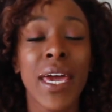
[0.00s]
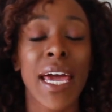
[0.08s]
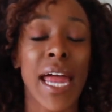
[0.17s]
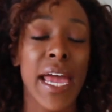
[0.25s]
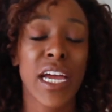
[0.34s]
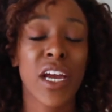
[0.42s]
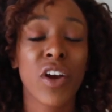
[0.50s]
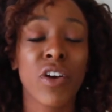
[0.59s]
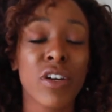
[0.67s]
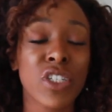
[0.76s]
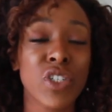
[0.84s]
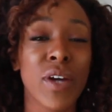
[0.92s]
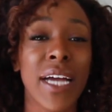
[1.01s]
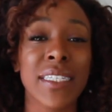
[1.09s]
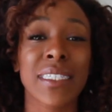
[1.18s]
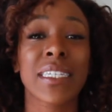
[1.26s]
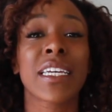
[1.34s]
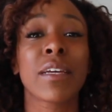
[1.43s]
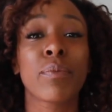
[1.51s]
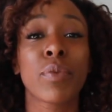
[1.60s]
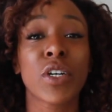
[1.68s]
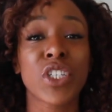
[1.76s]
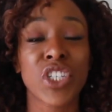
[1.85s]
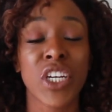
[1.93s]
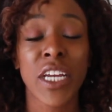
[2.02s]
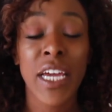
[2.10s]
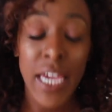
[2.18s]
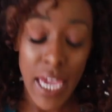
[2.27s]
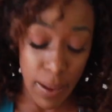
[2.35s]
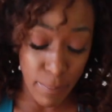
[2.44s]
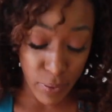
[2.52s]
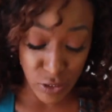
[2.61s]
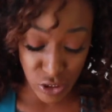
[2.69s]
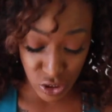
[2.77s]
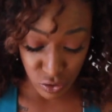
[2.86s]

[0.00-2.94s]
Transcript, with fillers: And I encourage you guys to keep pushing and push